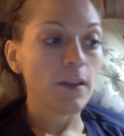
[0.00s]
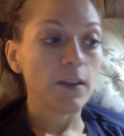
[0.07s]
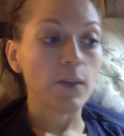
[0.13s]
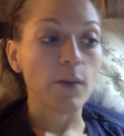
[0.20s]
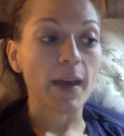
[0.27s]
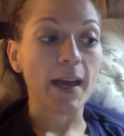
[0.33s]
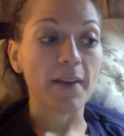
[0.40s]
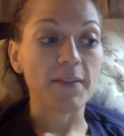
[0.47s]

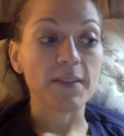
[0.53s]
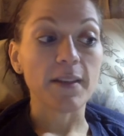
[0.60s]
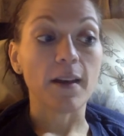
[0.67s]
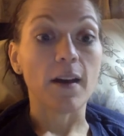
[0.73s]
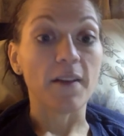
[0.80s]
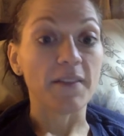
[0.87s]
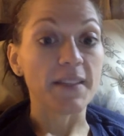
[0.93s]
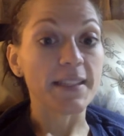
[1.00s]
you have to
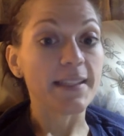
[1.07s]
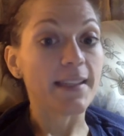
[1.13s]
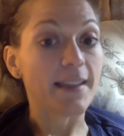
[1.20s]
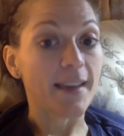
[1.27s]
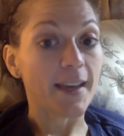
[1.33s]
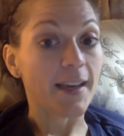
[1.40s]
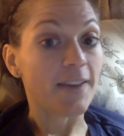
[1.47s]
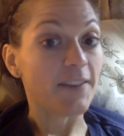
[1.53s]
obviously
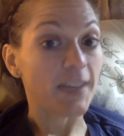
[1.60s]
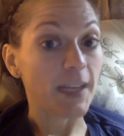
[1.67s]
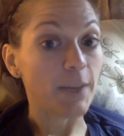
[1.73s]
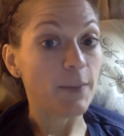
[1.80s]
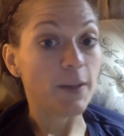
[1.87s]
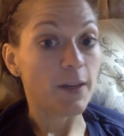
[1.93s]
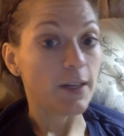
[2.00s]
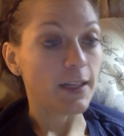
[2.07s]
have an
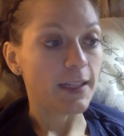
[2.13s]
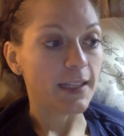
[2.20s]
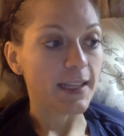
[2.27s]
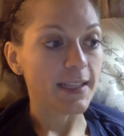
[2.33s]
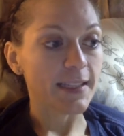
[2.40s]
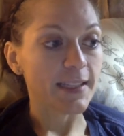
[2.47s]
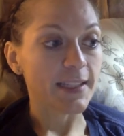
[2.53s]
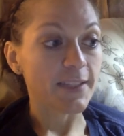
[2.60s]
APRN
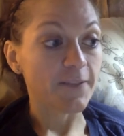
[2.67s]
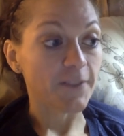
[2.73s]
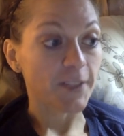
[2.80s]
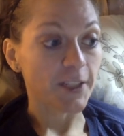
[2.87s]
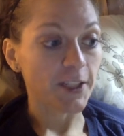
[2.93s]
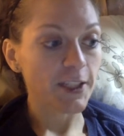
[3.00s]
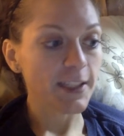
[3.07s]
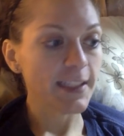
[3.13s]
license
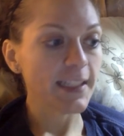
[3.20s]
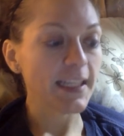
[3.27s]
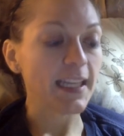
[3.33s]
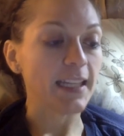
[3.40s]
first,